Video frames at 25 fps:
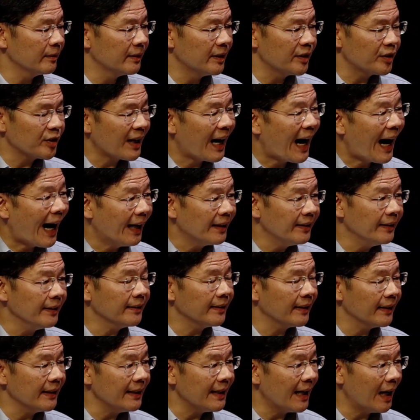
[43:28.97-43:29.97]
discarding
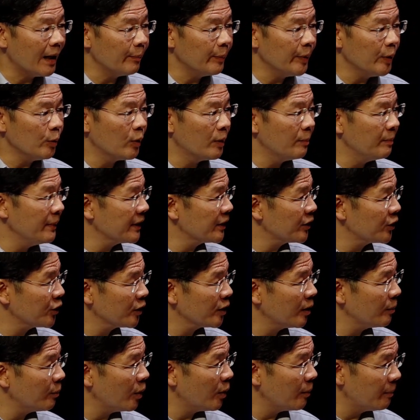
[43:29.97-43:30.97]
the EIP will make
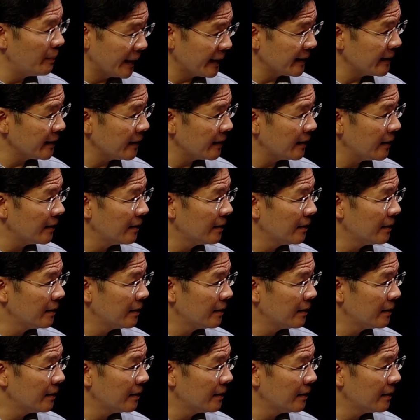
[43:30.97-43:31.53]
Singapore better.